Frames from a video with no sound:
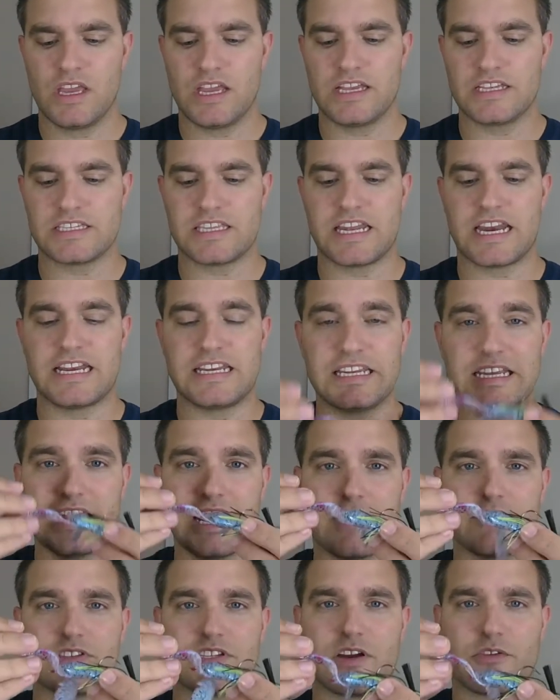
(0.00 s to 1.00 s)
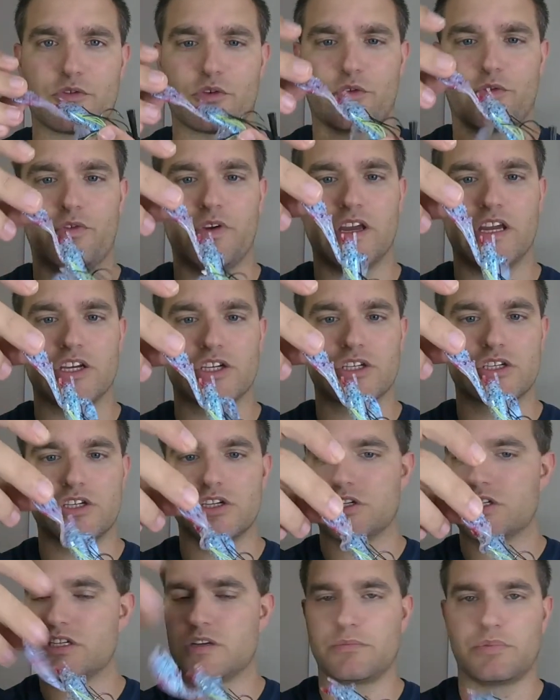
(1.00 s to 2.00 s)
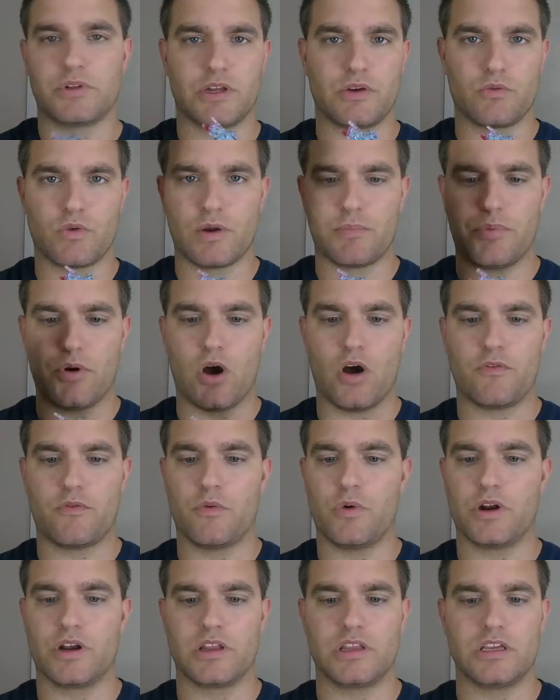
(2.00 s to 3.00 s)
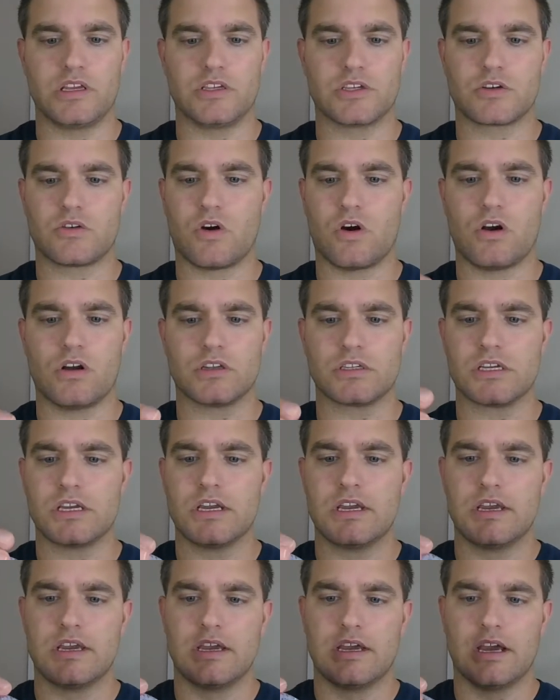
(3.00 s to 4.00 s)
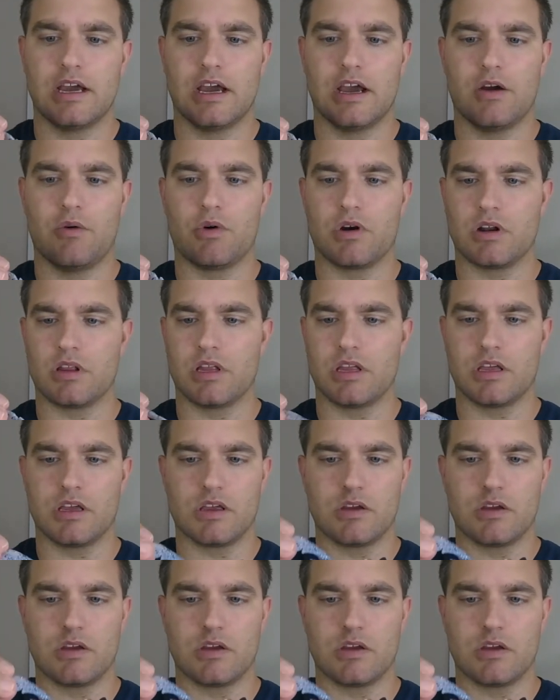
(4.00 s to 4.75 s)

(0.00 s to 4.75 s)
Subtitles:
is that I did have several fish just simply rip off one of these craws, one of